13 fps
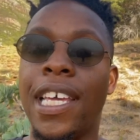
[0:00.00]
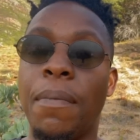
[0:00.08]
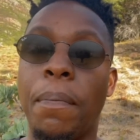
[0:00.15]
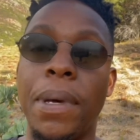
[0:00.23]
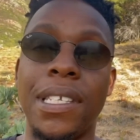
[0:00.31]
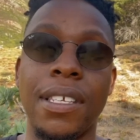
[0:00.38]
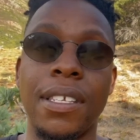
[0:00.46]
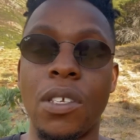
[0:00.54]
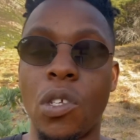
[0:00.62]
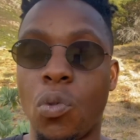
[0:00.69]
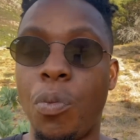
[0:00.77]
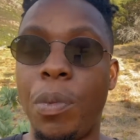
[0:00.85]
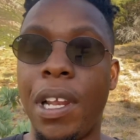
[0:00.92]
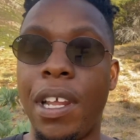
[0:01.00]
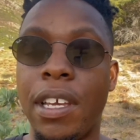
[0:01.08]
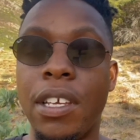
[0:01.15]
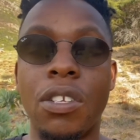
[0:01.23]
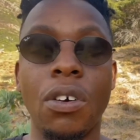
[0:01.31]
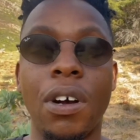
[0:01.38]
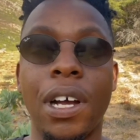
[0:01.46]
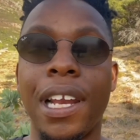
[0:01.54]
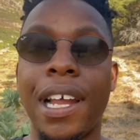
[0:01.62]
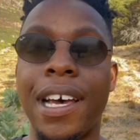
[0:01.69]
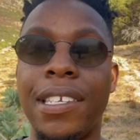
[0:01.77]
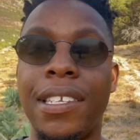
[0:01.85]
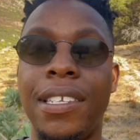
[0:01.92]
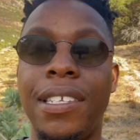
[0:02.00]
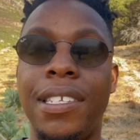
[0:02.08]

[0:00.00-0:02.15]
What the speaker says: Businesses will be looking to organize